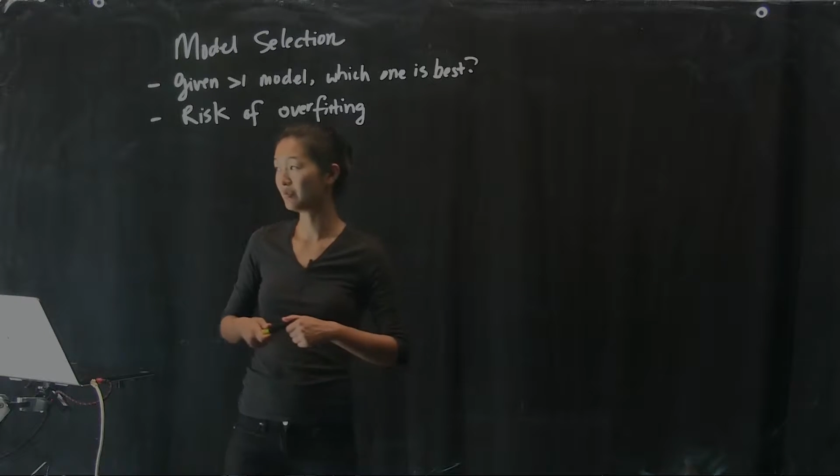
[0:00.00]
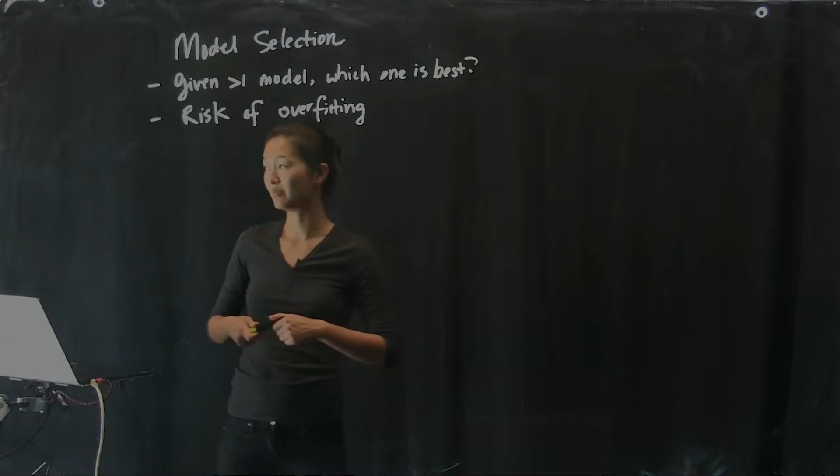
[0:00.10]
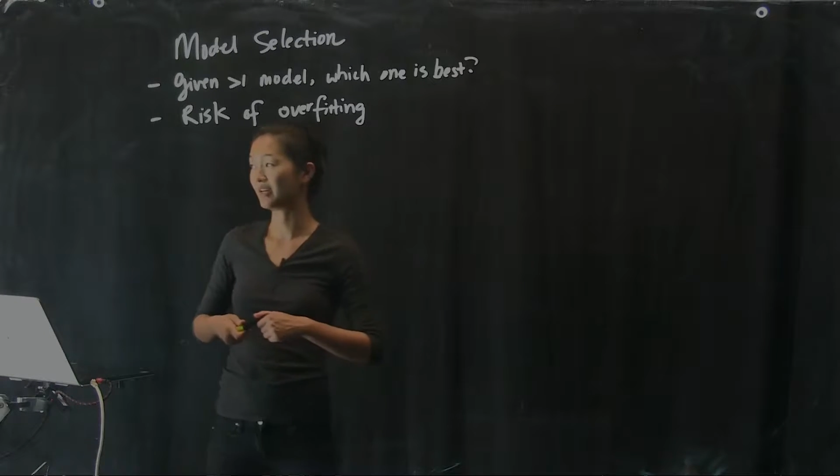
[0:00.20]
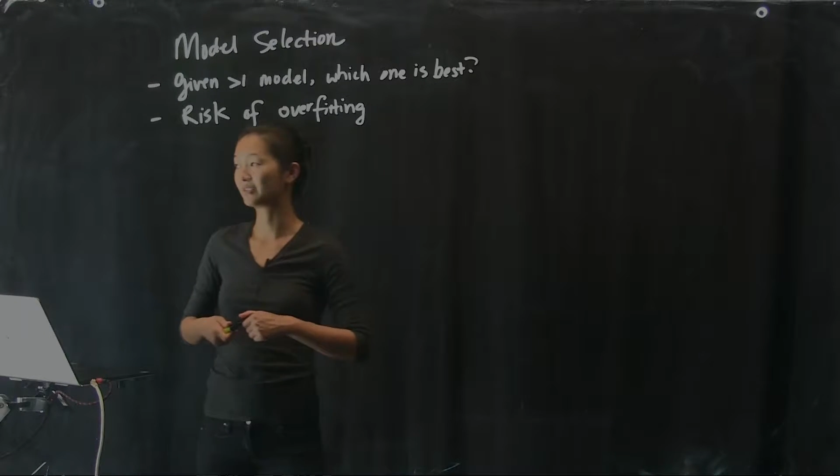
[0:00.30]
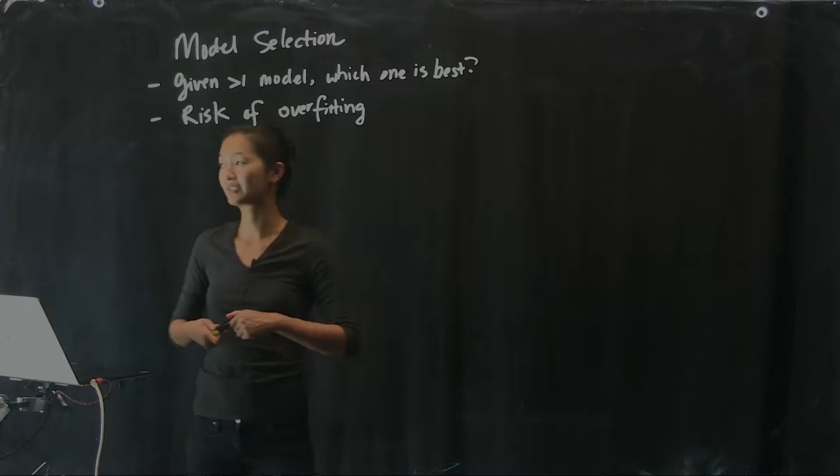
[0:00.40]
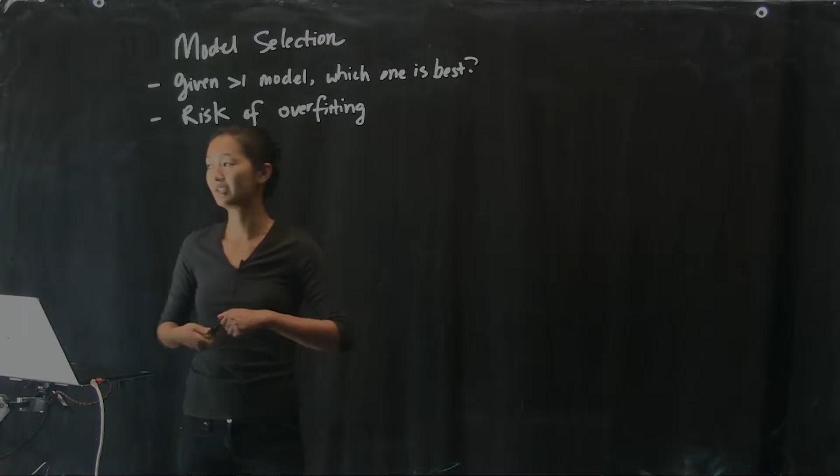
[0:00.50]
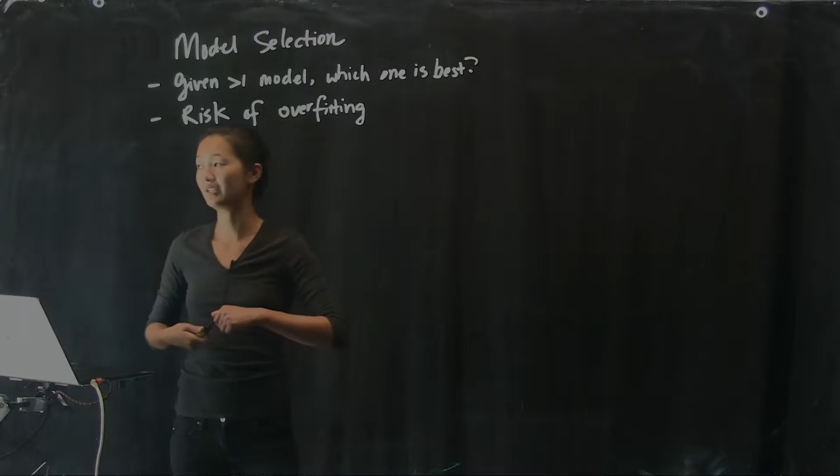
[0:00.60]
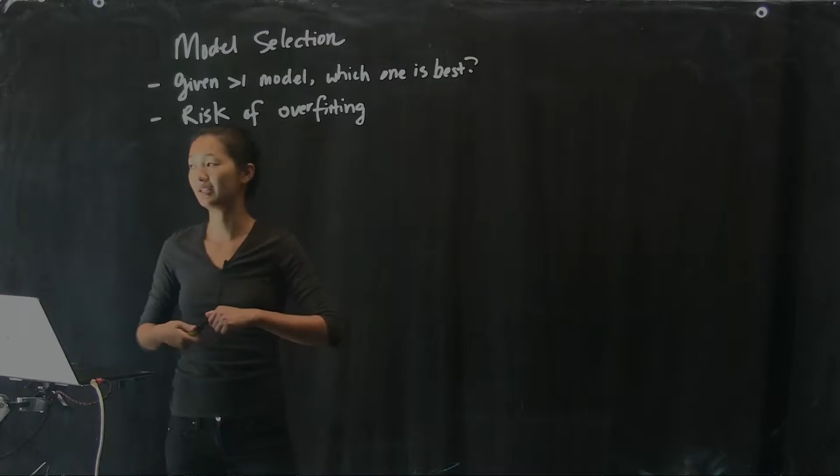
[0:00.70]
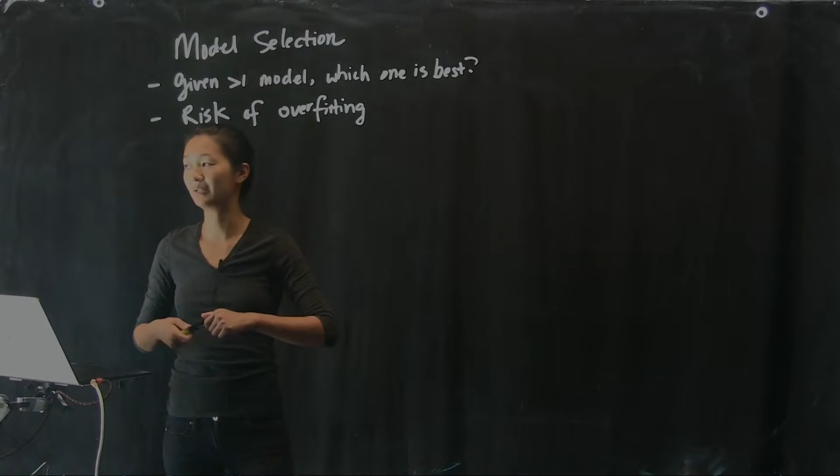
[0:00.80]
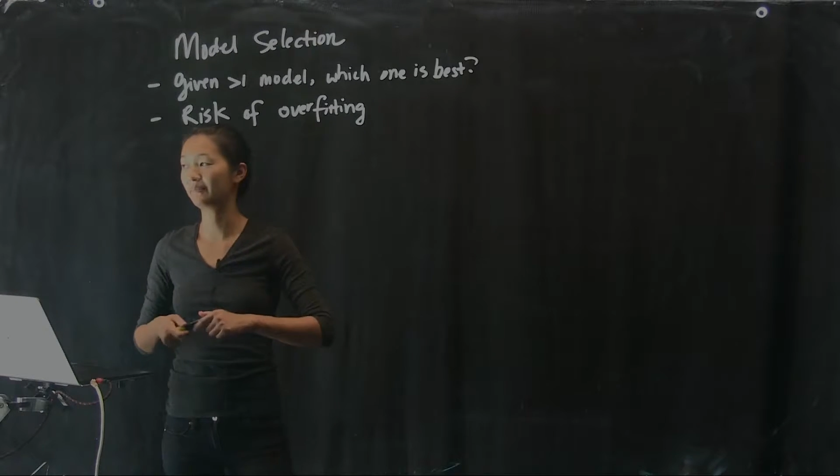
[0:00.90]
about
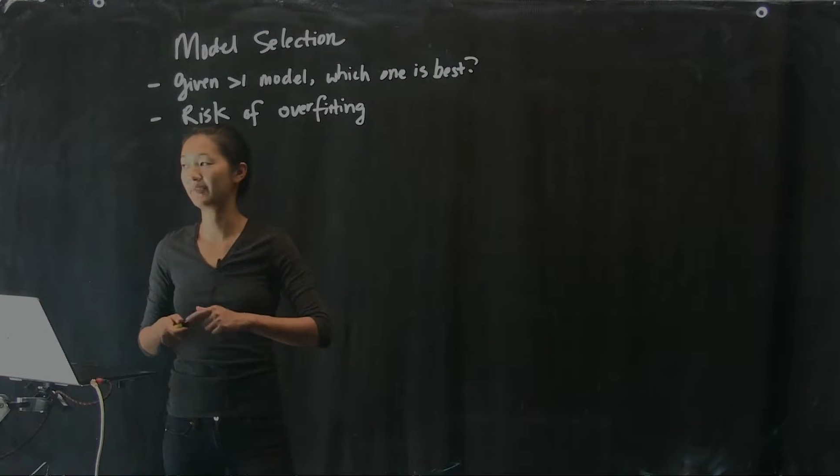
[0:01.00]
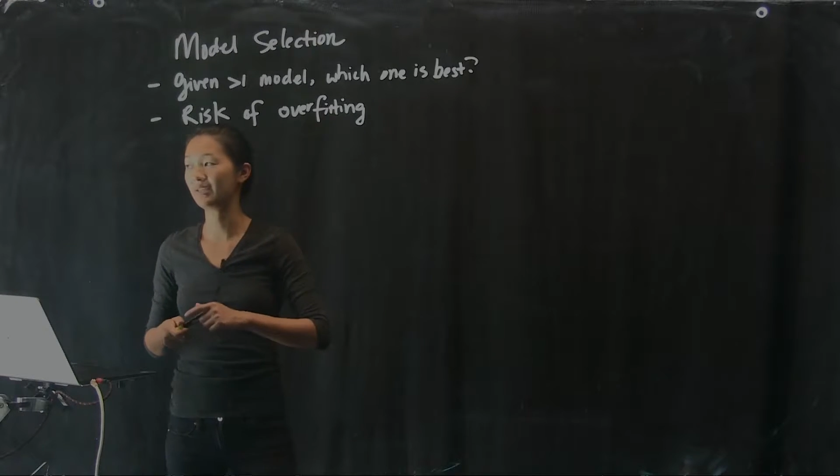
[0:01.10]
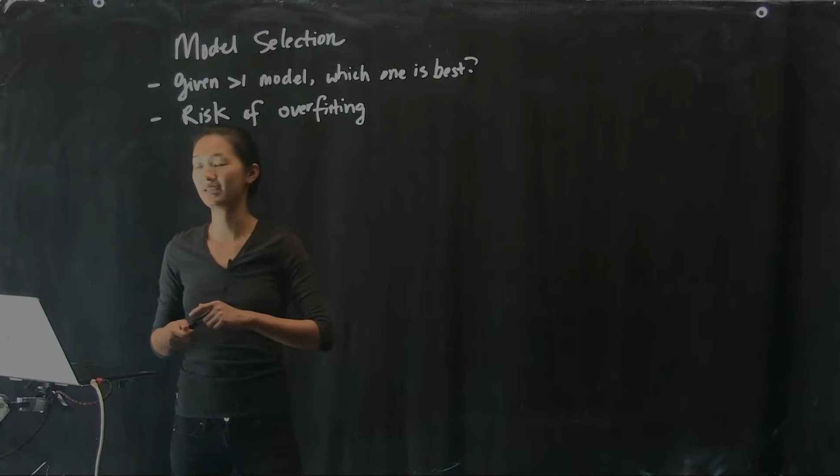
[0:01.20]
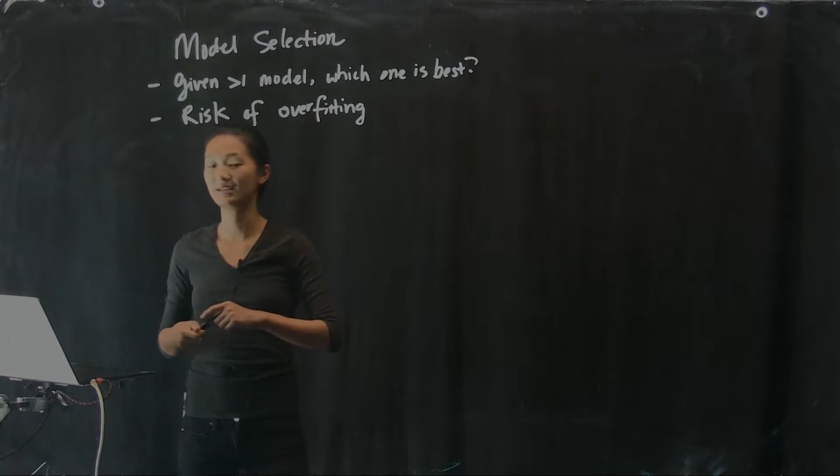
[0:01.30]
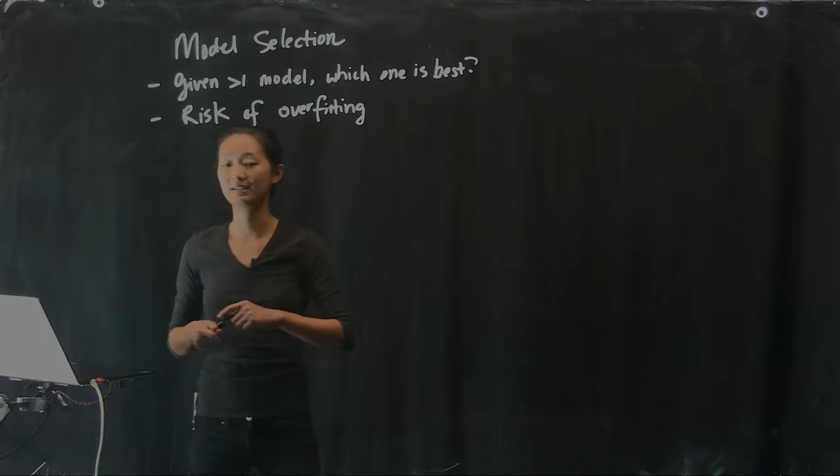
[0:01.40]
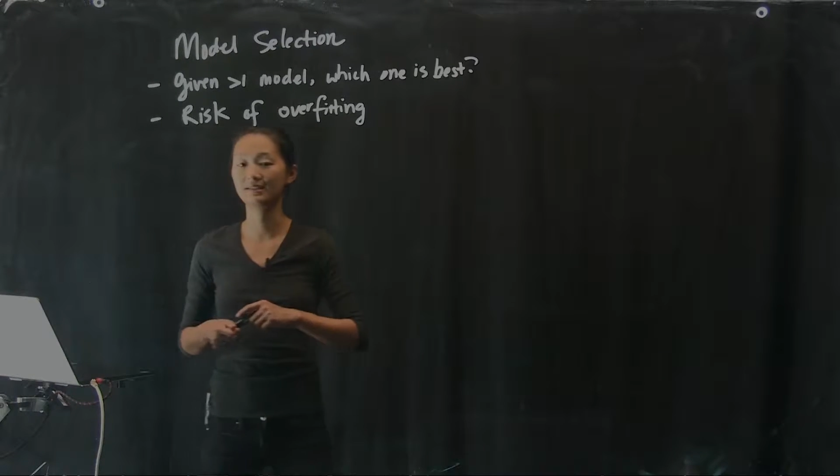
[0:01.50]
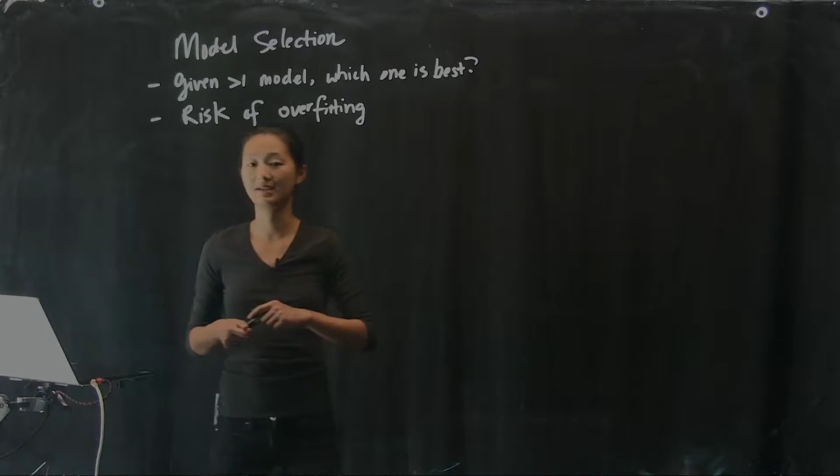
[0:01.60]
um, is